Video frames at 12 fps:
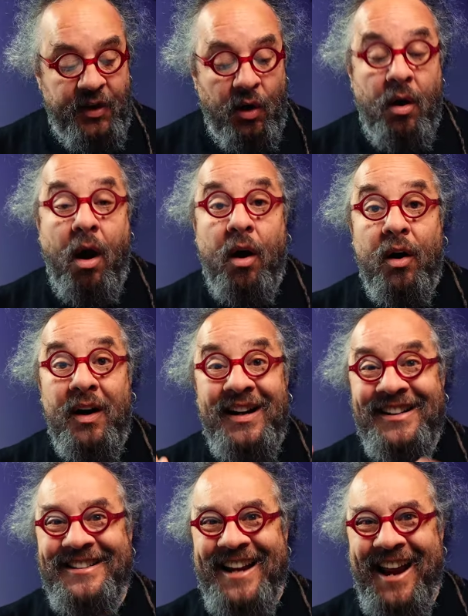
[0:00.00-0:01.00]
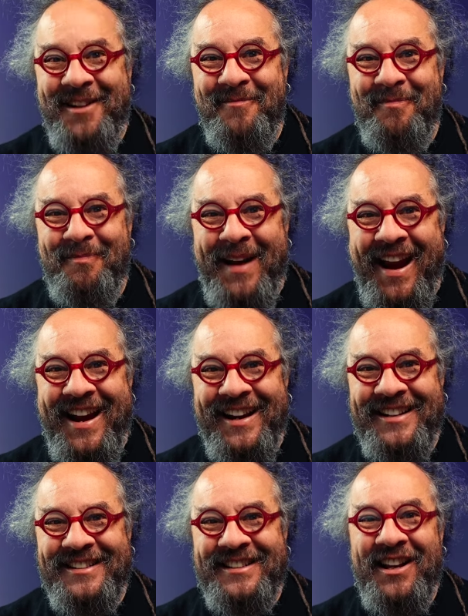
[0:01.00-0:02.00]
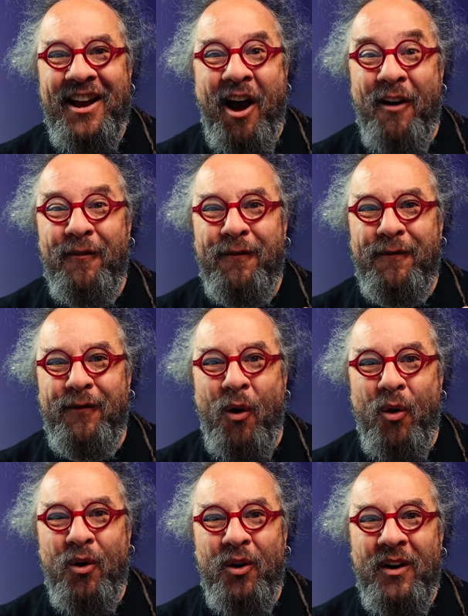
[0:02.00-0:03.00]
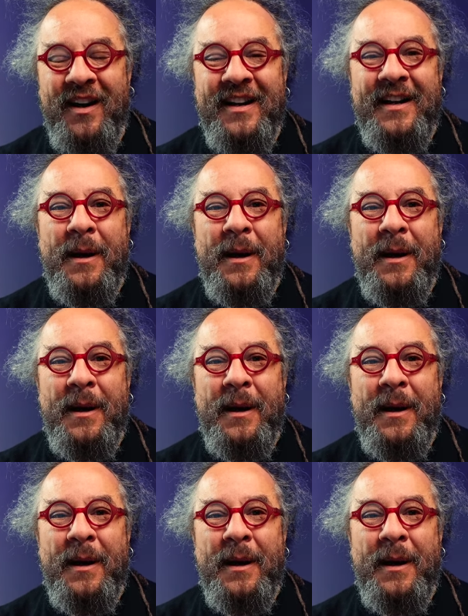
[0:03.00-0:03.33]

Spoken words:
There are 10 banks of 4